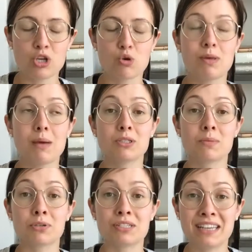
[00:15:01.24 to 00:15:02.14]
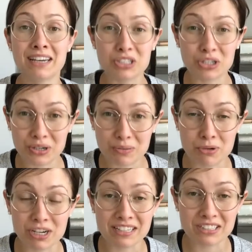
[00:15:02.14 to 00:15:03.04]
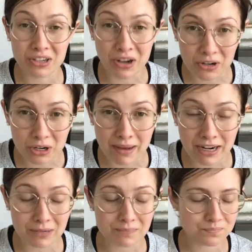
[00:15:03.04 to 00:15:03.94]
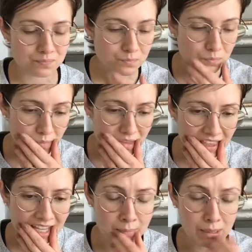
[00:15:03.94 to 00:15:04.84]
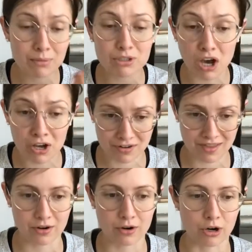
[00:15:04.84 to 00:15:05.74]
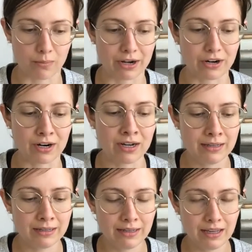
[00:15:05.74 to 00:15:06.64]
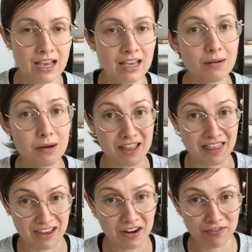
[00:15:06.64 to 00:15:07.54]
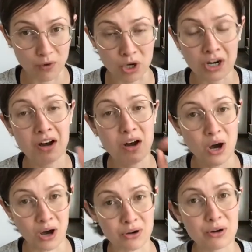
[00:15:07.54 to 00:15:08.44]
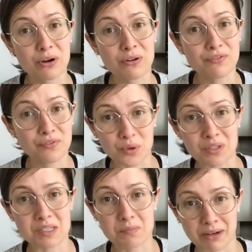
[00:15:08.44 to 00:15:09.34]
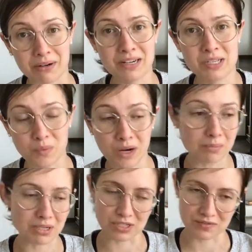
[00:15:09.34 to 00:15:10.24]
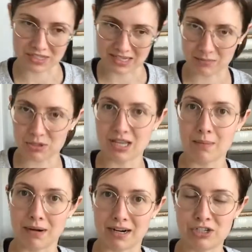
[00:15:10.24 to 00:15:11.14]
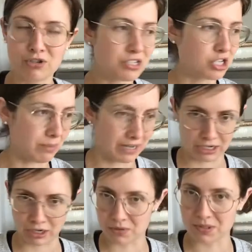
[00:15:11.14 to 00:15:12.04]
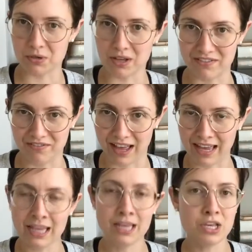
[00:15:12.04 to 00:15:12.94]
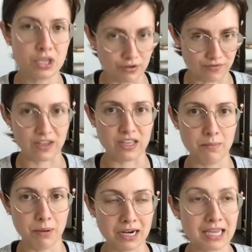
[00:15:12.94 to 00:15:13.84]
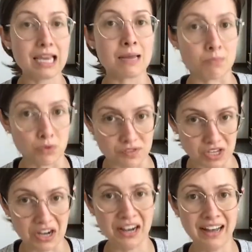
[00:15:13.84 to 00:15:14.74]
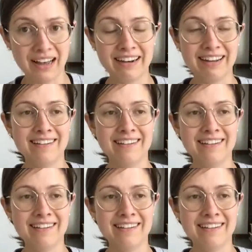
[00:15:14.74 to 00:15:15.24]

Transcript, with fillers: you'll be able to predict your predict your hunger better and be able to honor that hunger better and therefore honor your fullness better as well because you've established that body trust. Your body knows it'll get fed. You feed the body, it moves on.